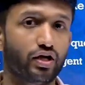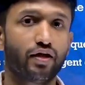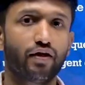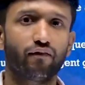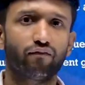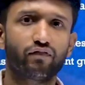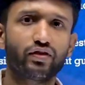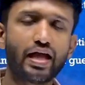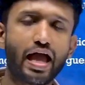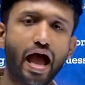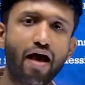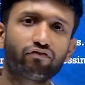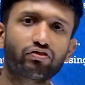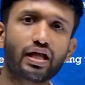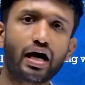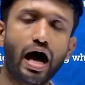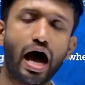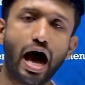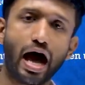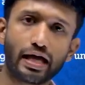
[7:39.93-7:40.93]
We have the
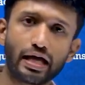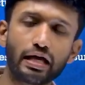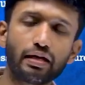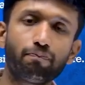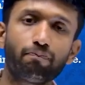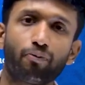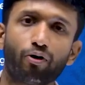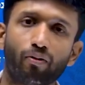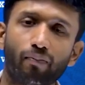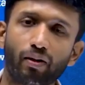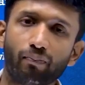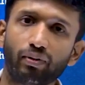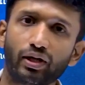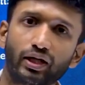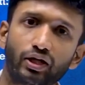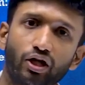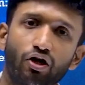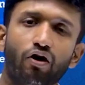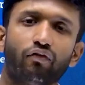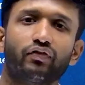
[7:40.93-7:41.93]
higher
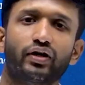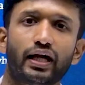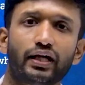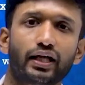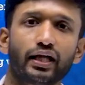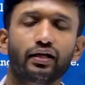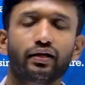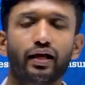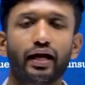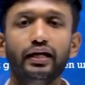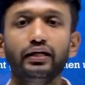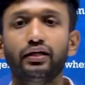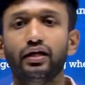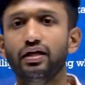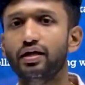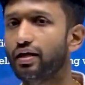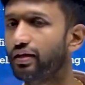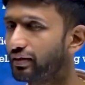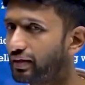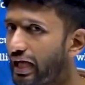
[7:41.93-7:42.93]
probability of getting right,
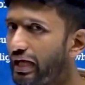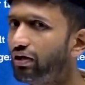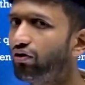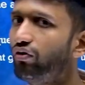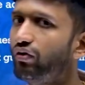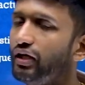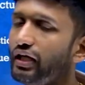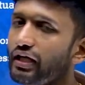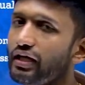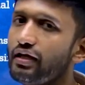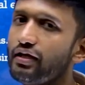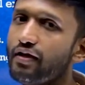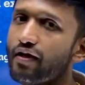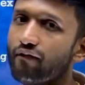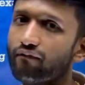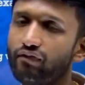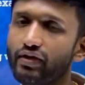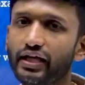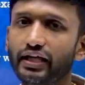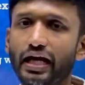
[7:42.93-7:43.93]
then only
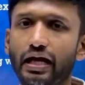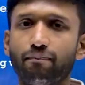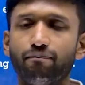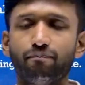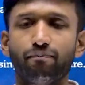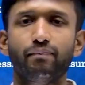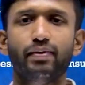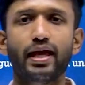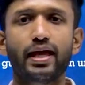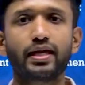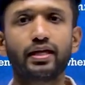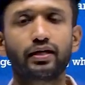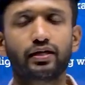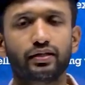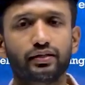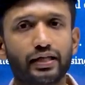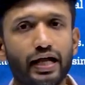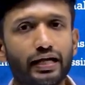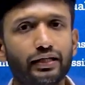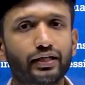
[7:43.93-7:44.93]
we can make
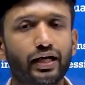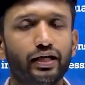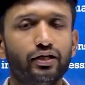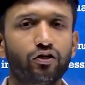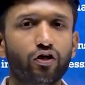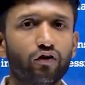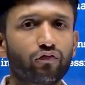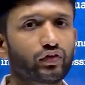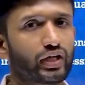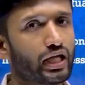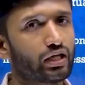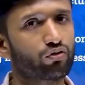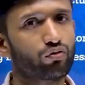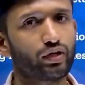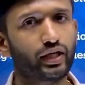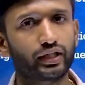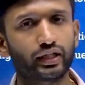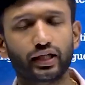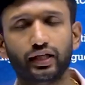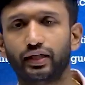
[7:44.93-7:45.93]
that kind of
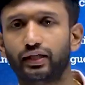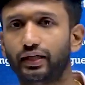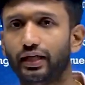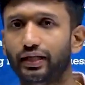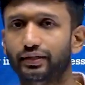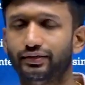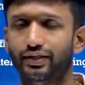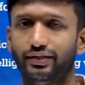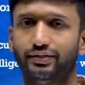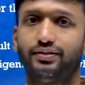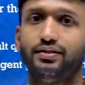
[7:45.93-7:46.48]
calculated guesses.